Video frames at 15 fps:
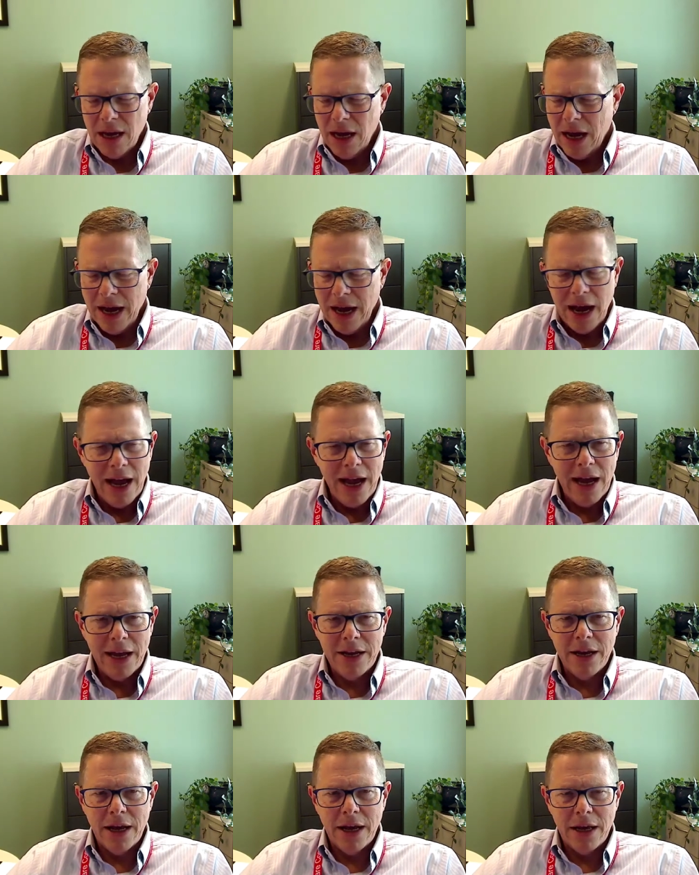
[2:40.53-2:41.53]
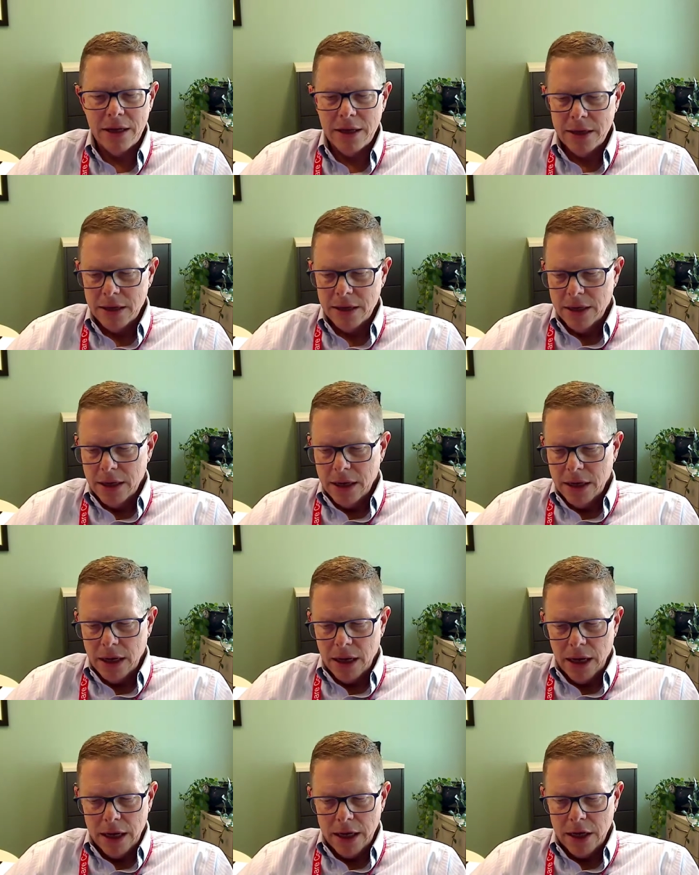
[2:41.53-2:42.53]
I, I, had, uh,
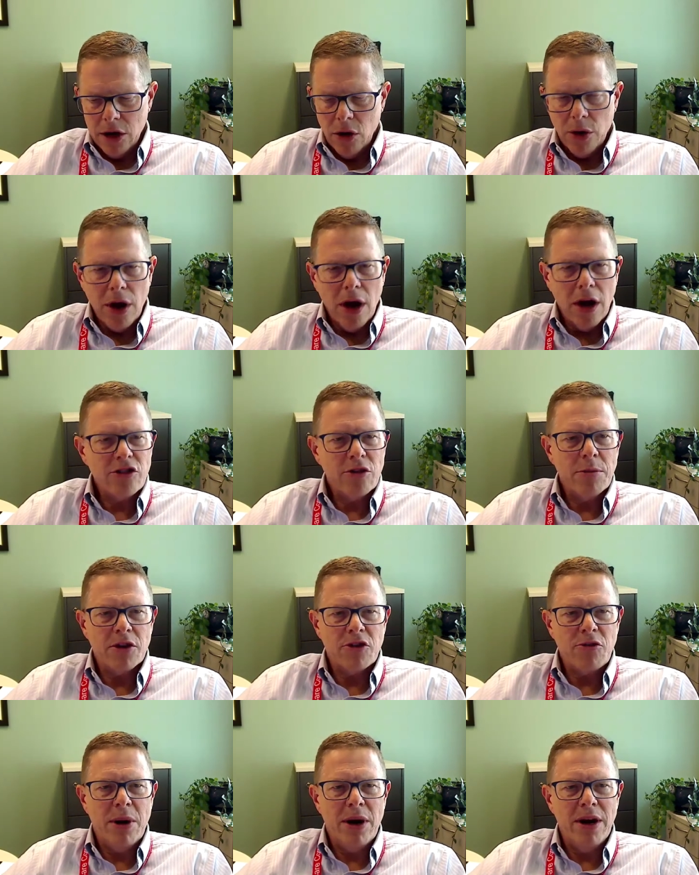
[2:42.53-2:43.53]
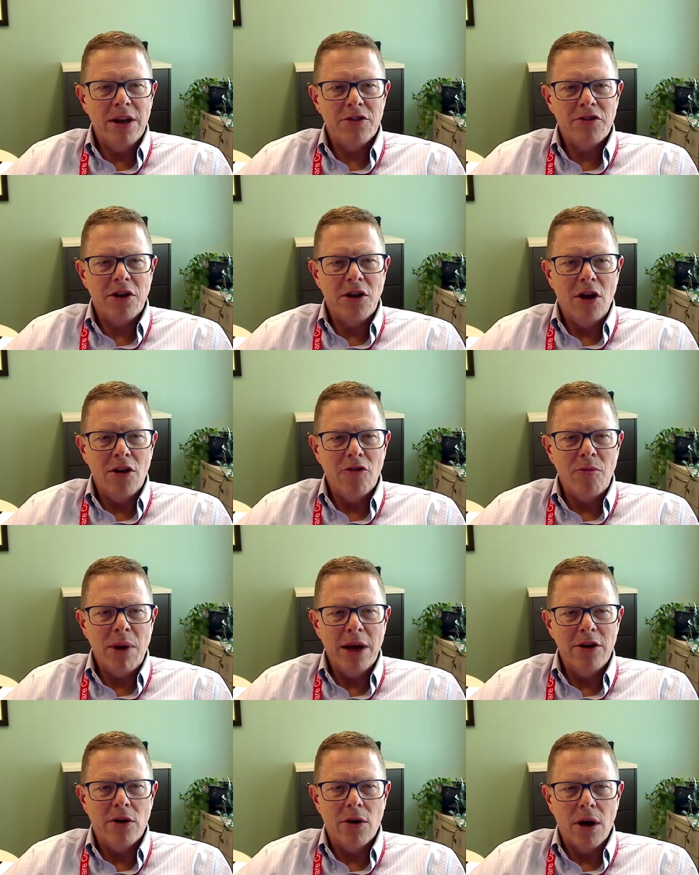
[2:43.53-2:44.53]
you know, an awesome experience in all of my
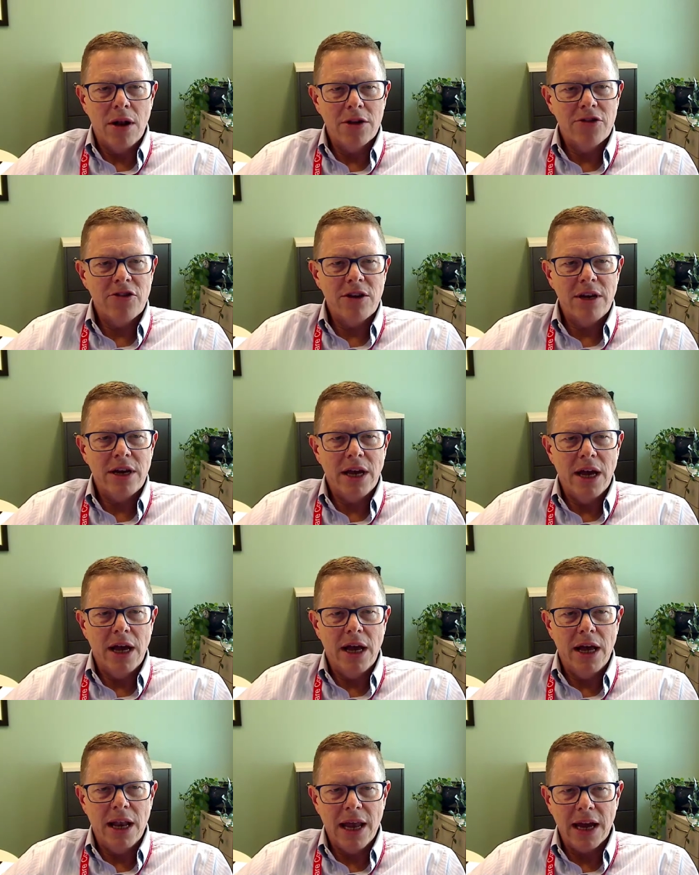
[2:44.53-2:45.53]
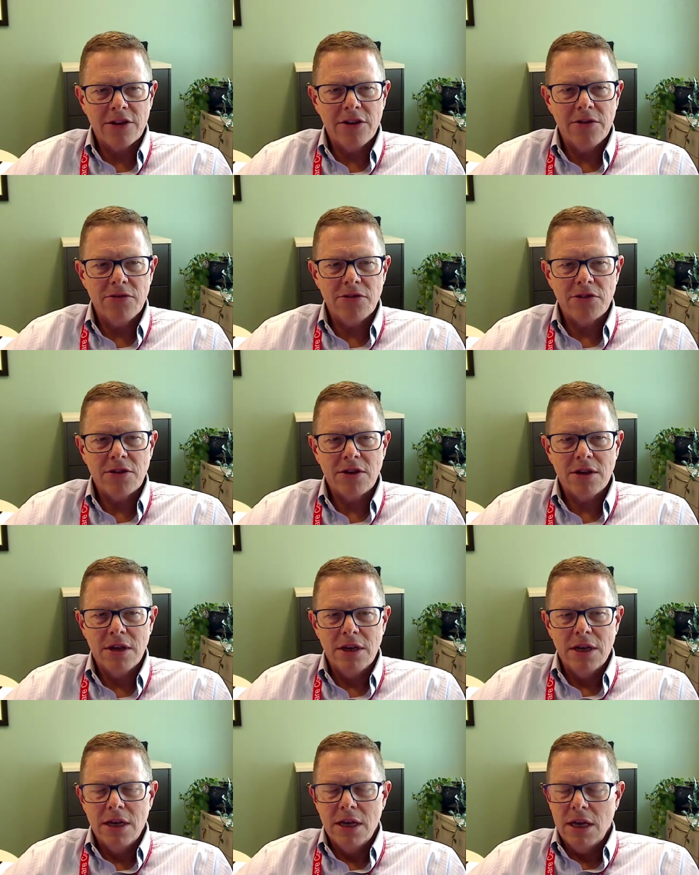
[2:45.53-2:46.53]
neurology uh, electives.
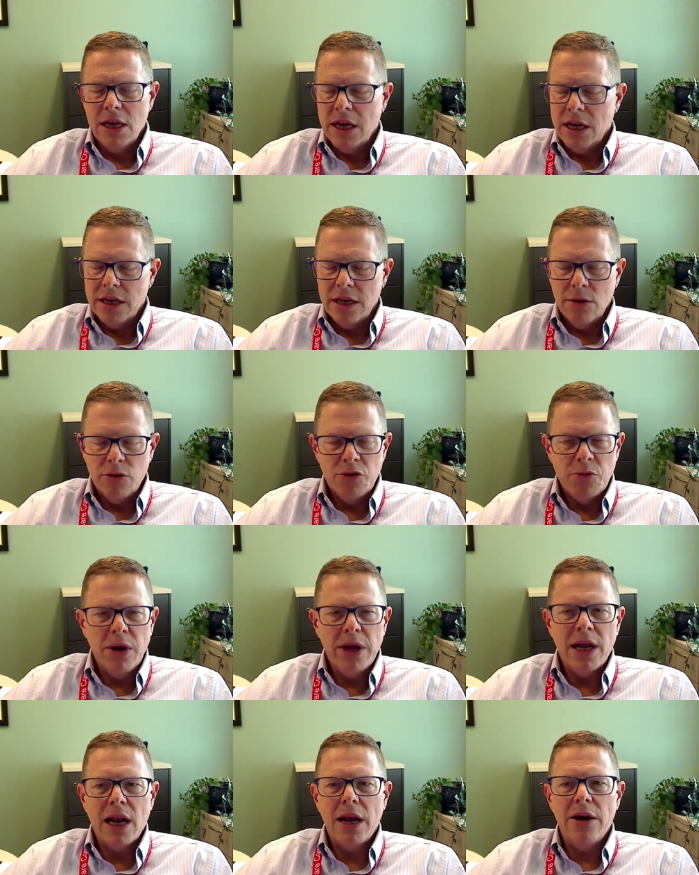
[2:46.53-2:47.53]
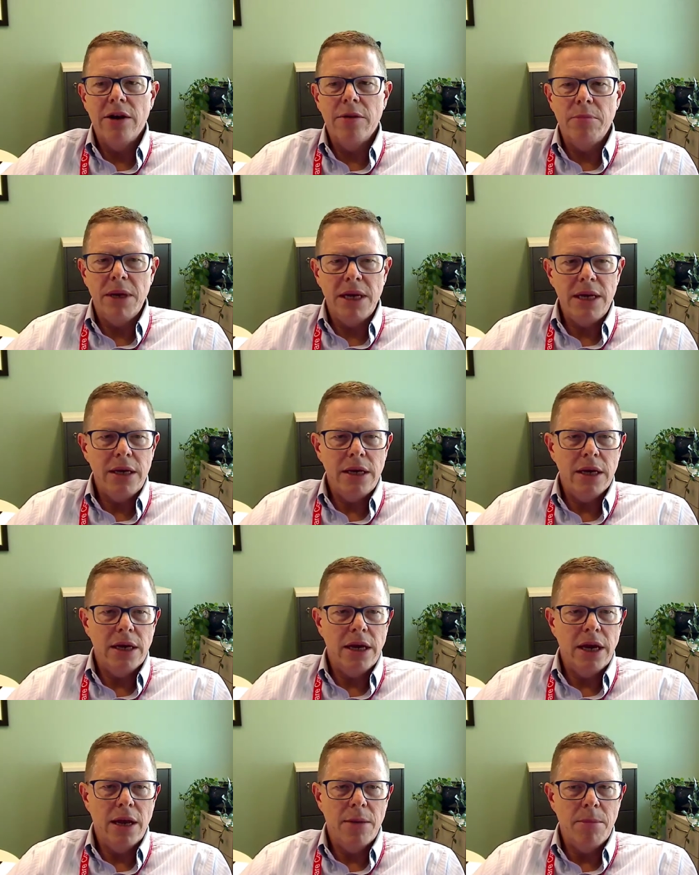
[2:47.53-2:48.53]
And it was pretty clear to me
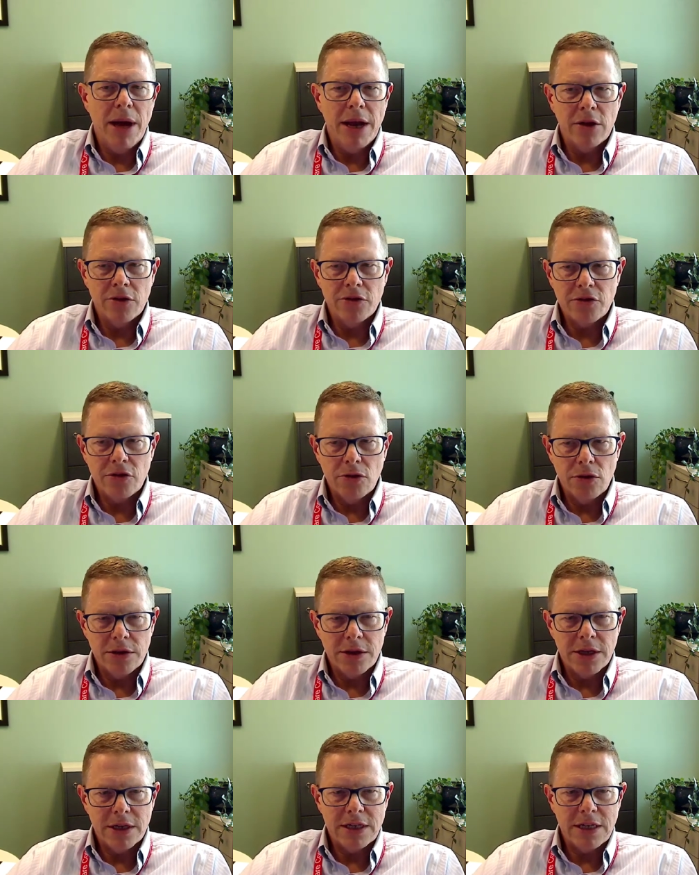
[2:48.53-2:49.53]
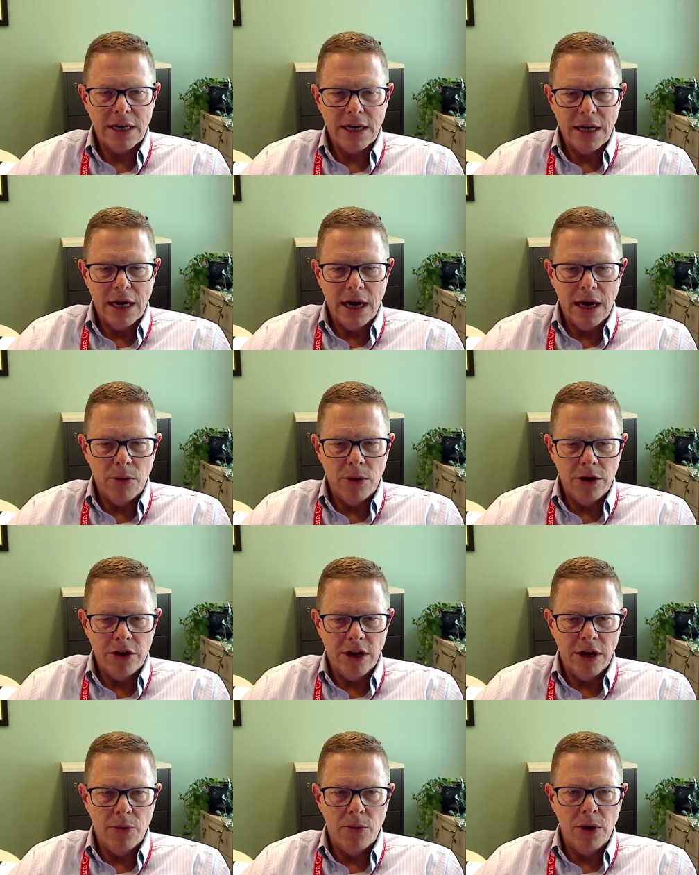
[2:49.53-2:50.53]
in medical school that uh, I would
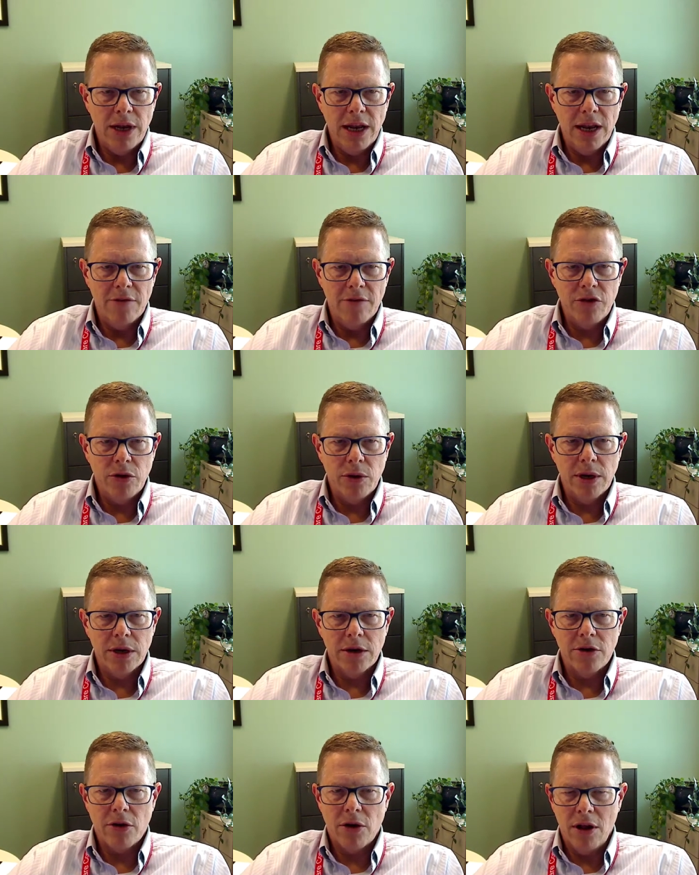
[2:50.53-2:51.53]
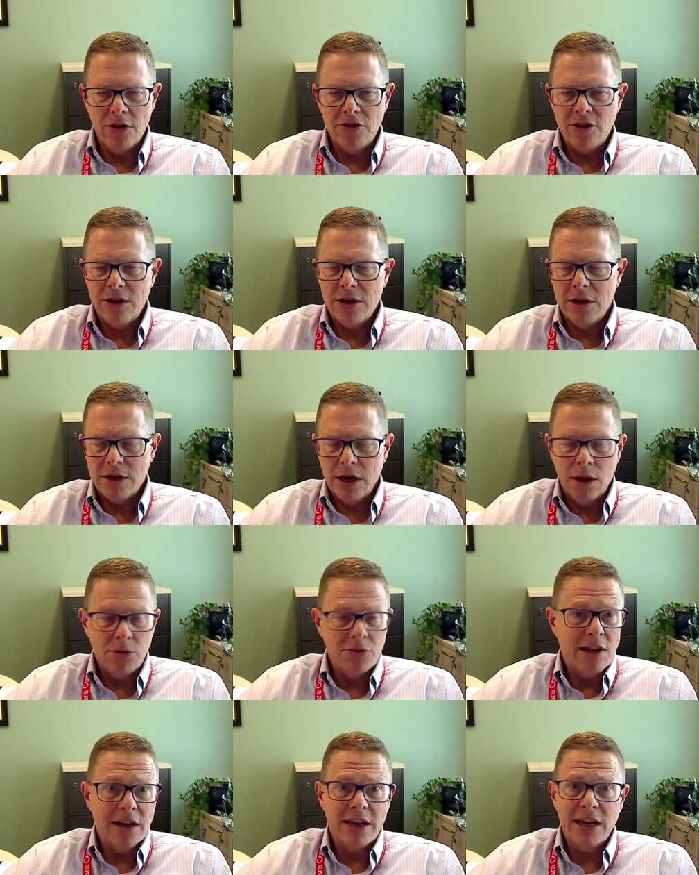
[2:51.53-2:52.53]
really love doing neurology. I
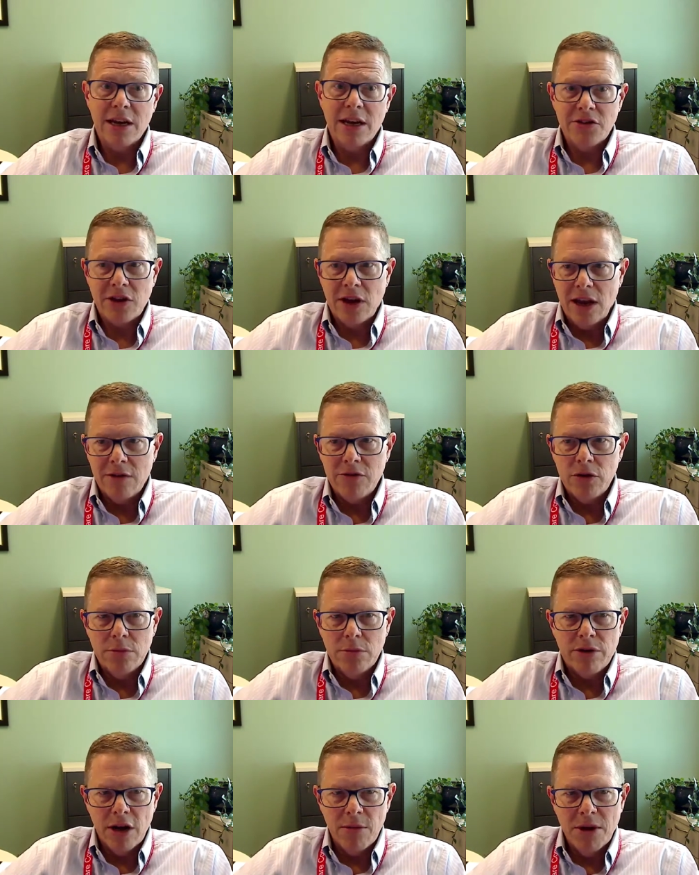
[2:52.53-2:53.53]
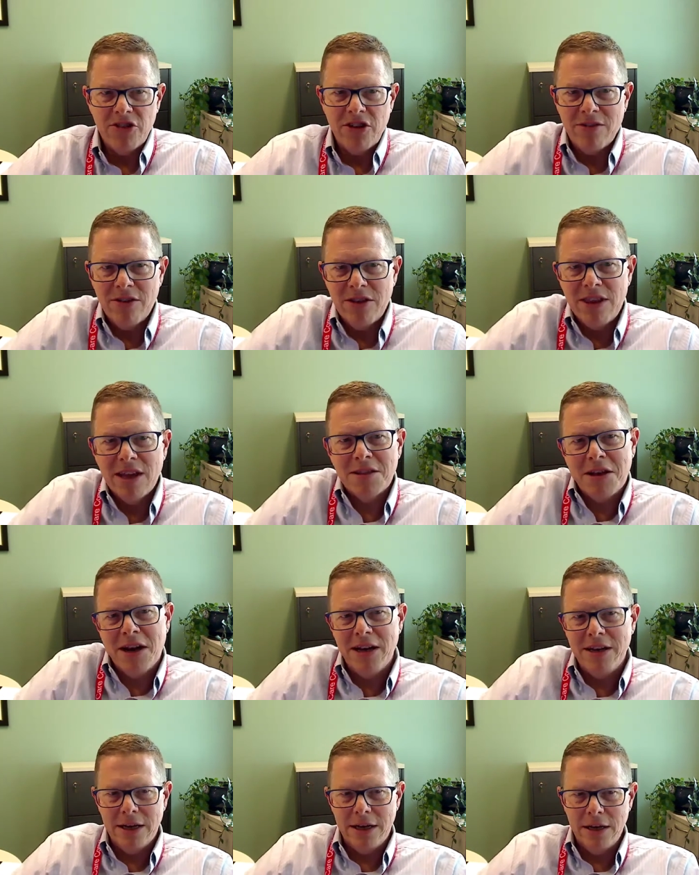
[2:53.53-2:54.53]
was lucky because I loved doing pretty much everything that I did.